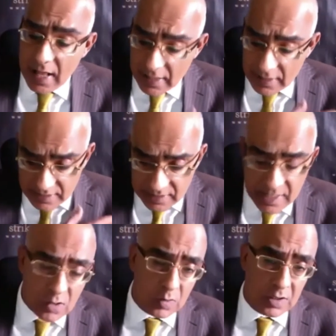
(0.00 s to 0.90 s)
a
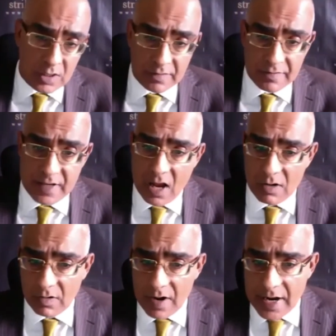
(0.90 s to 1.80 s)
sequence of
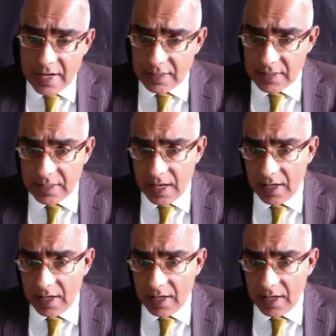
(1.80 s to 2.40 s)
downgrades